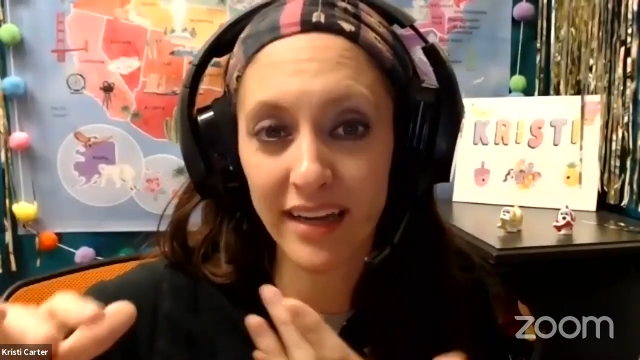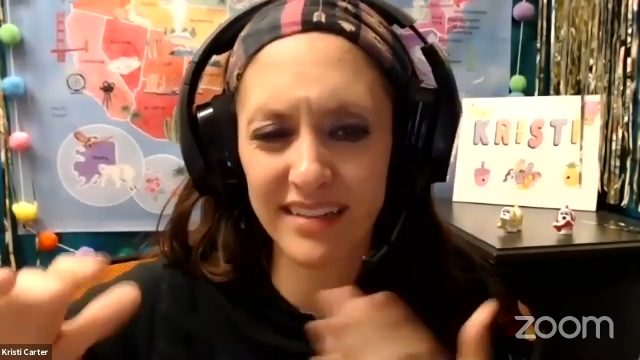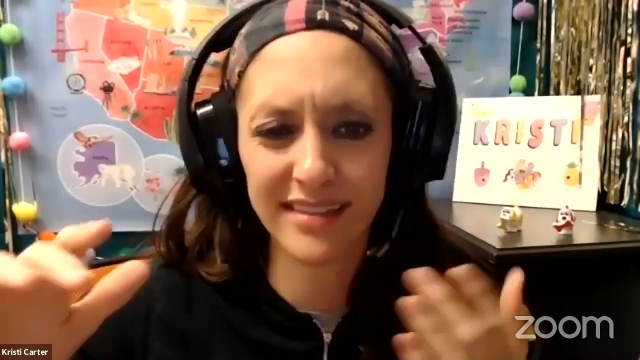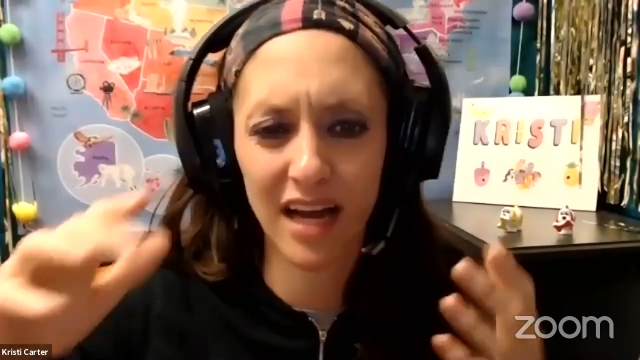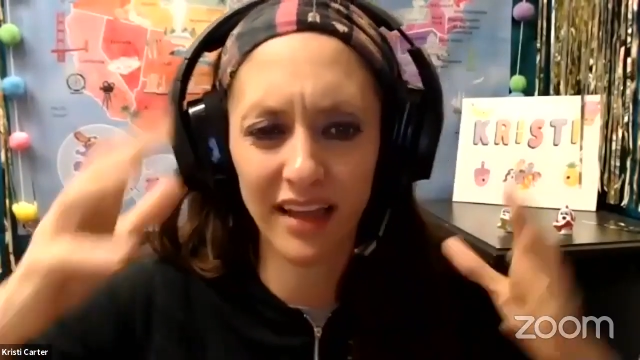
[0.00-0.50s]
and
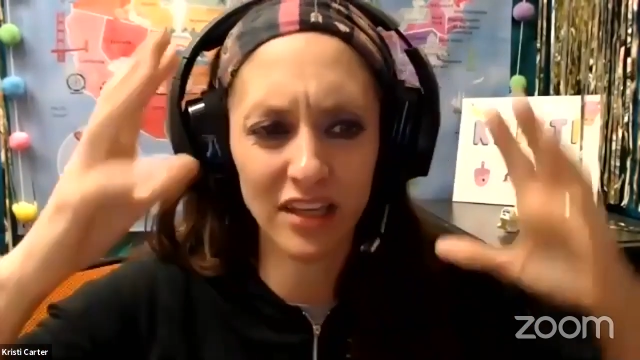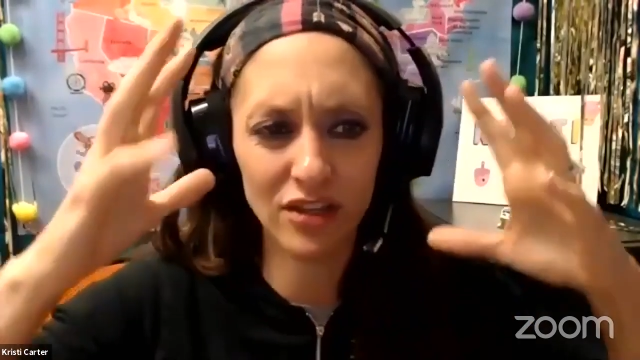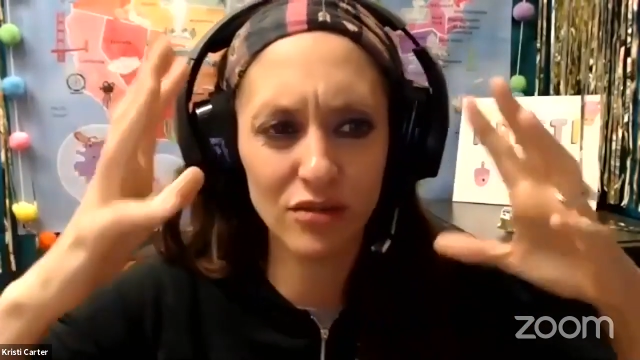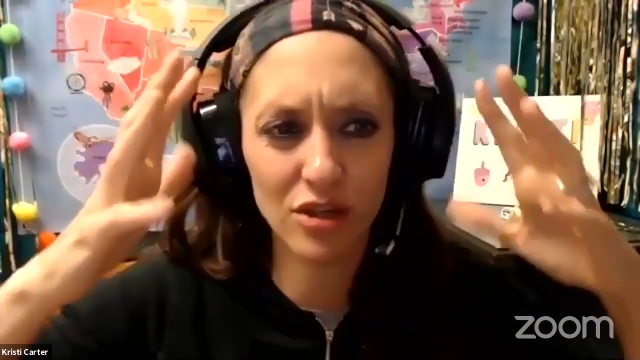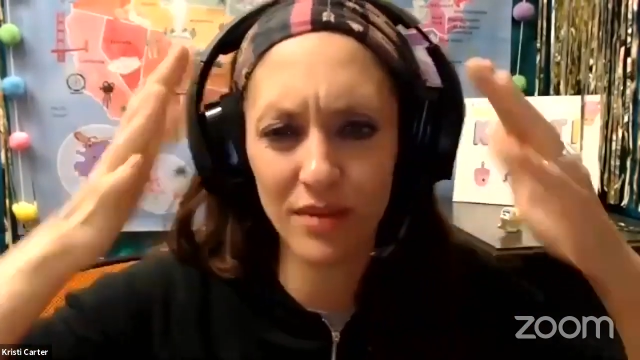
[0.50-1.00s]
it's not like a
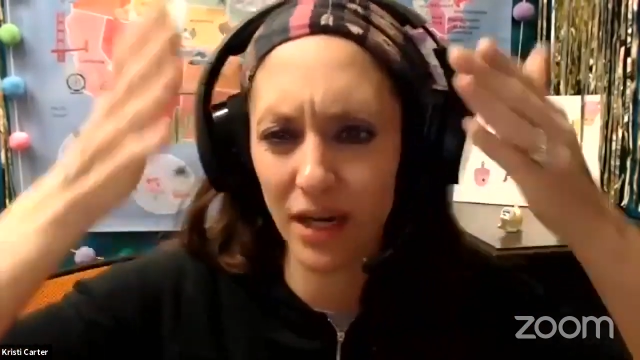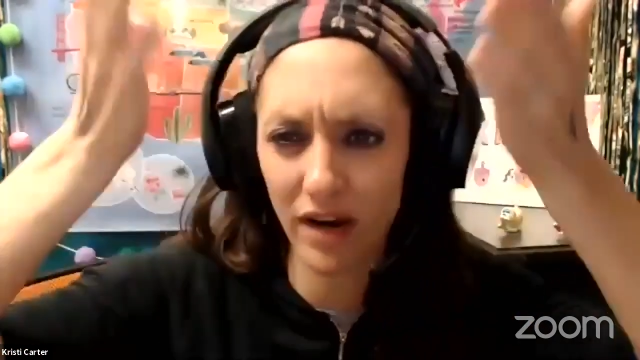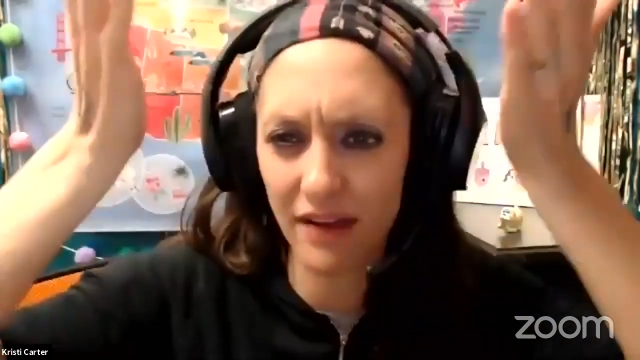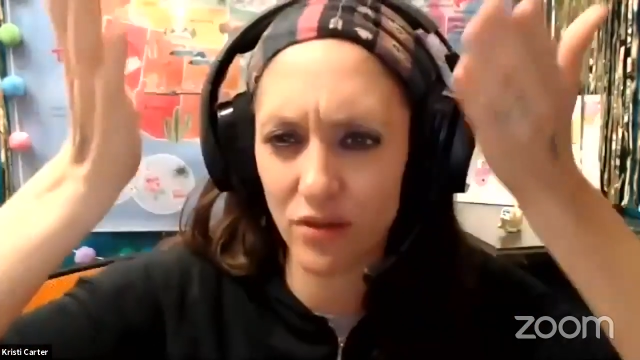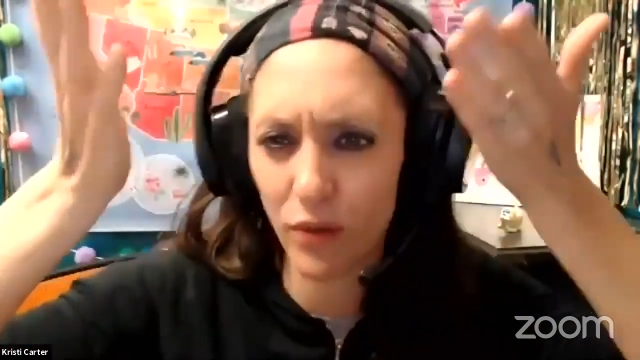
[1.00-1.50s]
YouTube thing
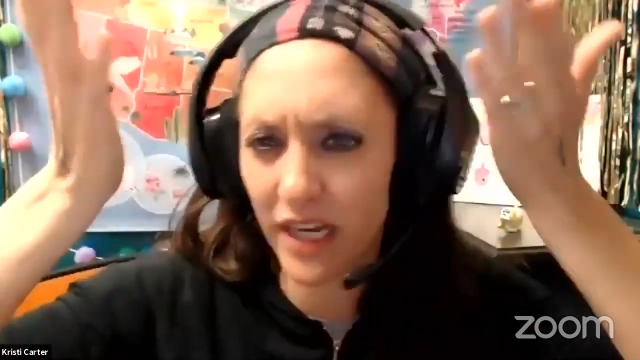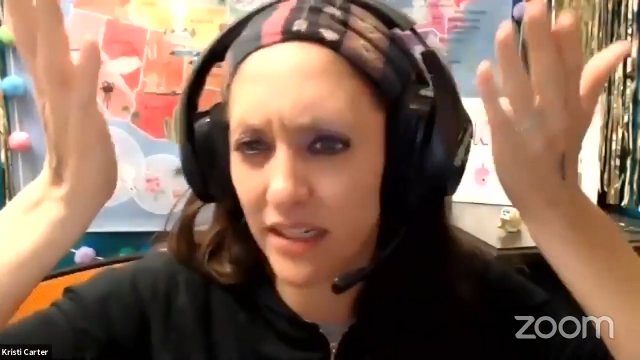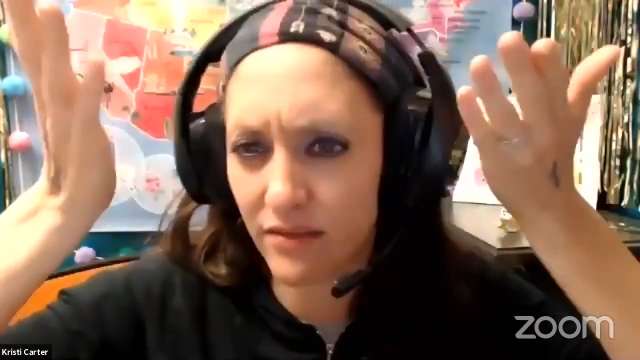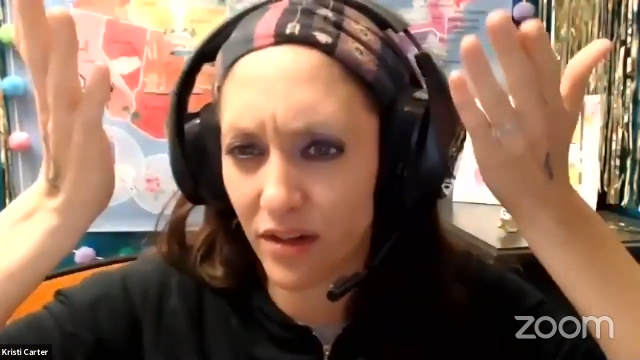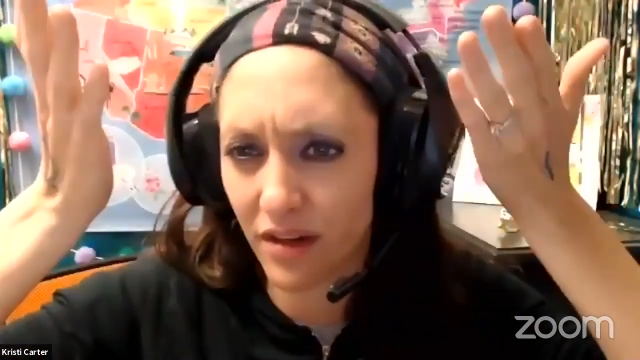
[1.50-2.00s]
where I have to
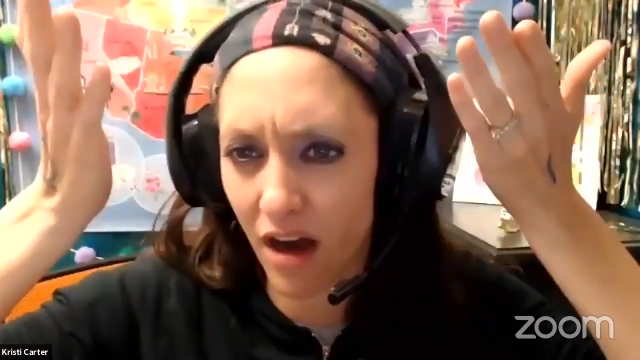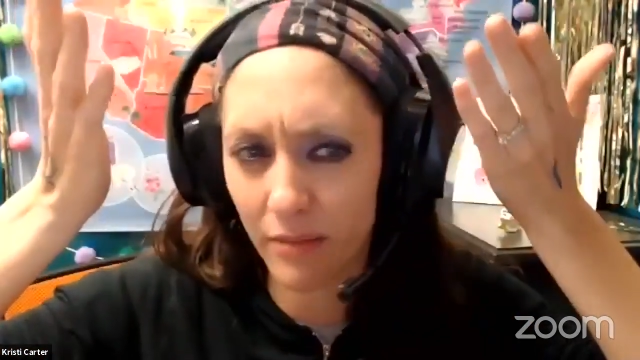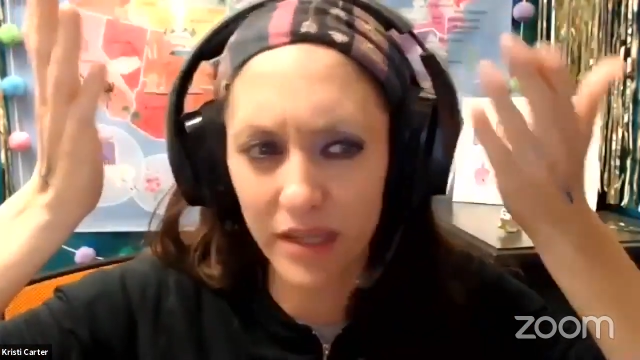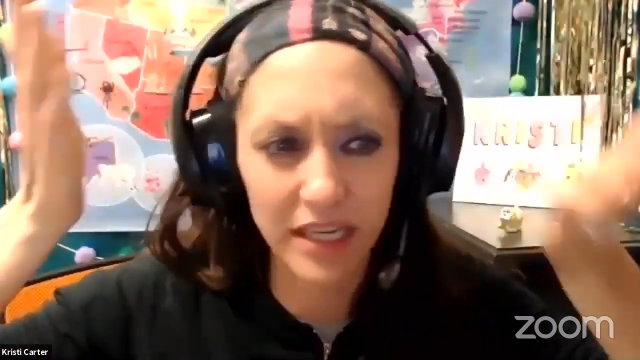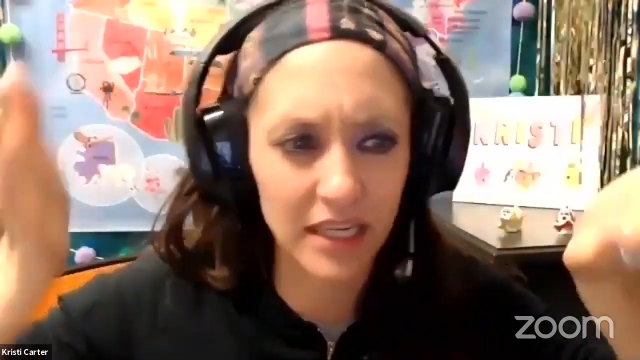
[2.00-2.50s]
wait for a
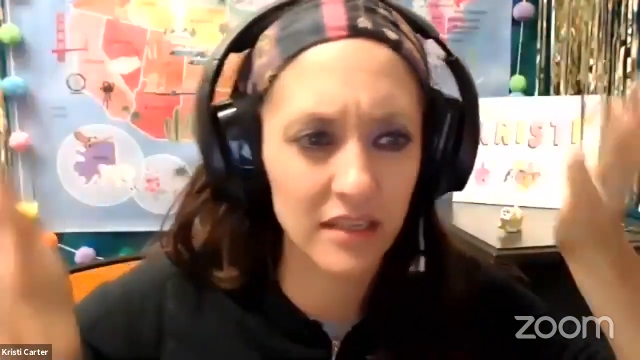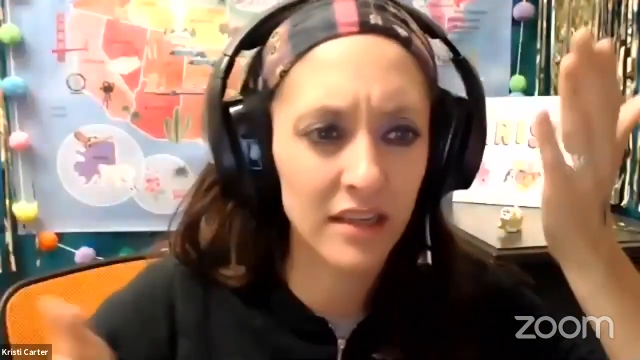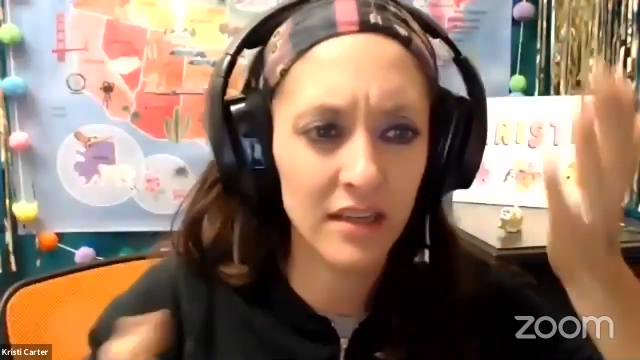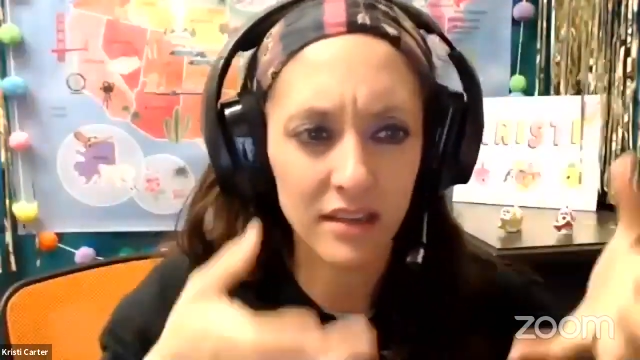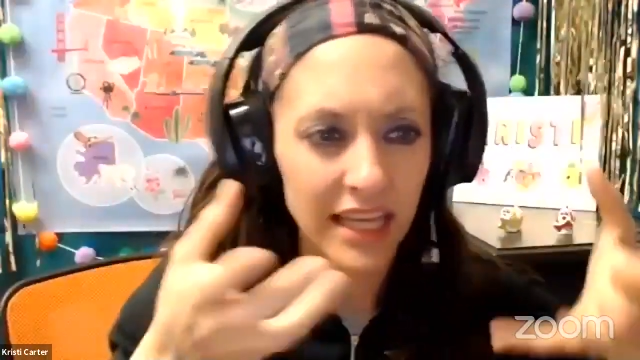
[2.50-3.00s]
comment and
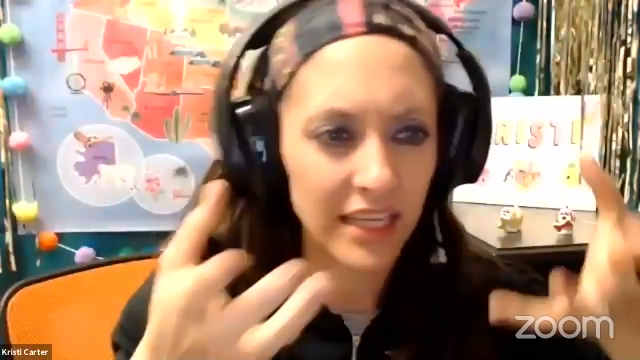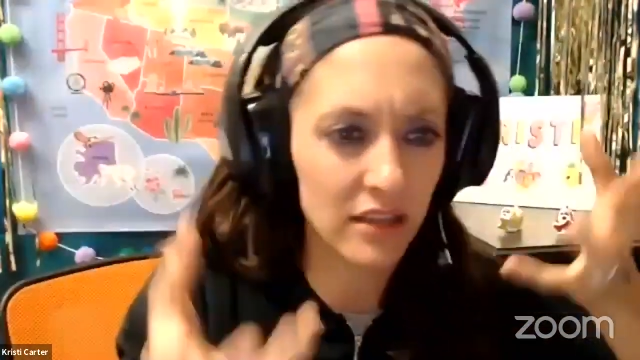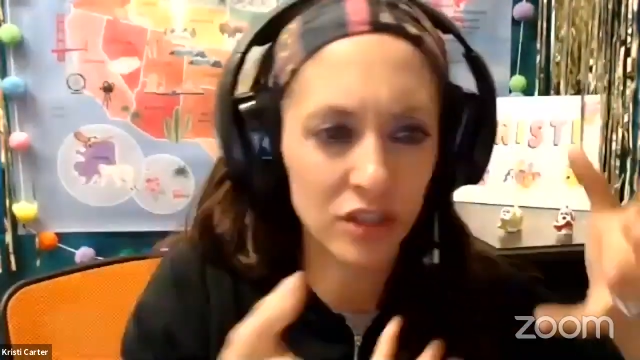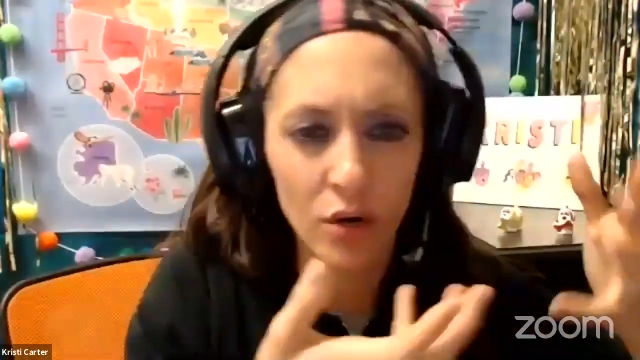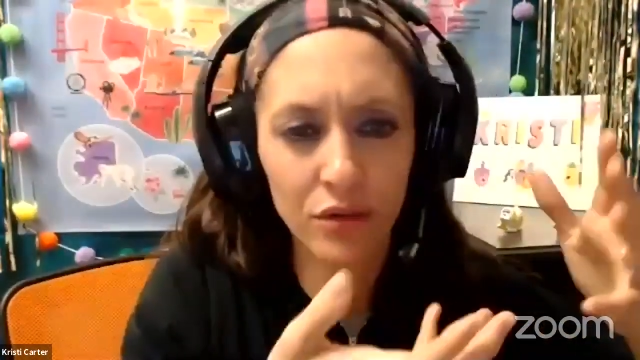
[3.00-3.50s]
like
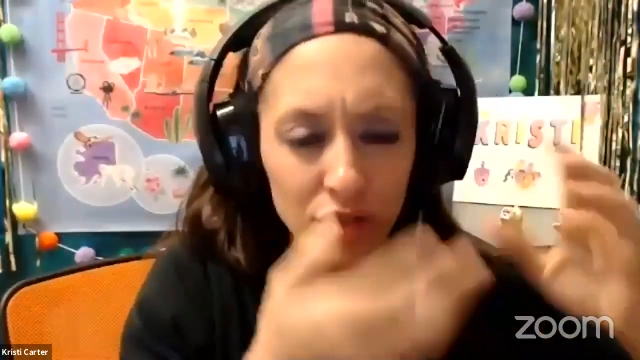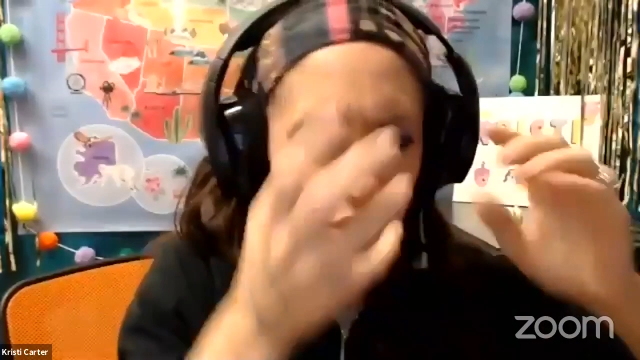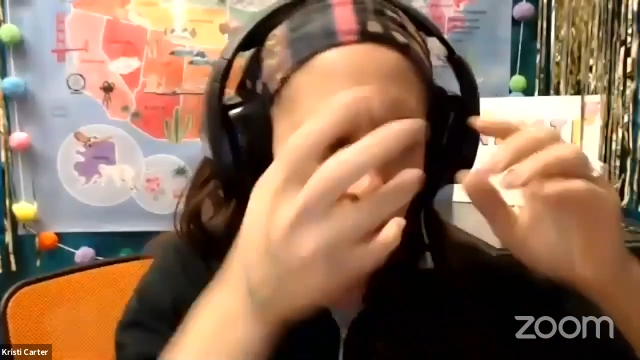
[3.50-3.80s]
go to